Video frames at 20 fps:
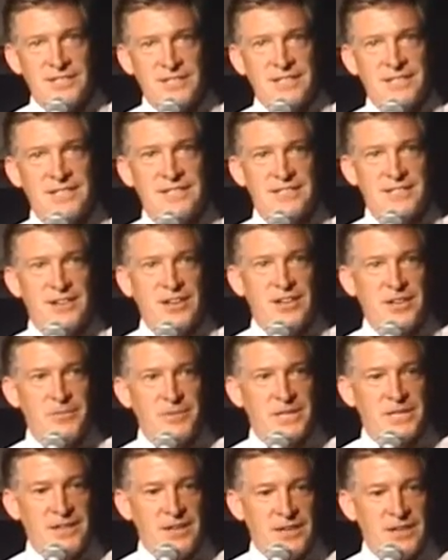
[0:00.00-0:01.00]
thanks to
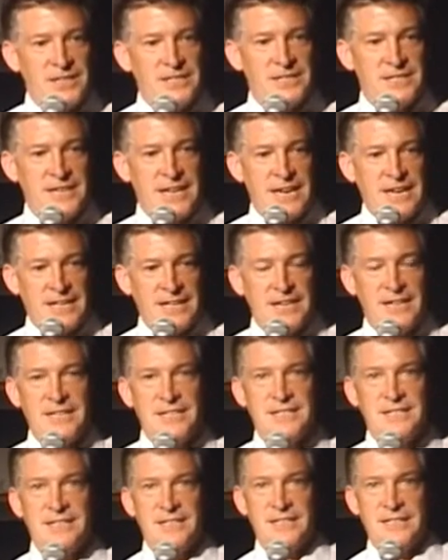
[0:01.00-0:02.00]
Common Cause and
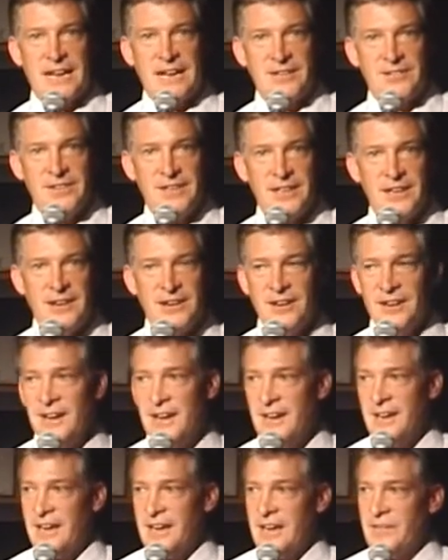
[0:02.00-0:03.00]
allies out there,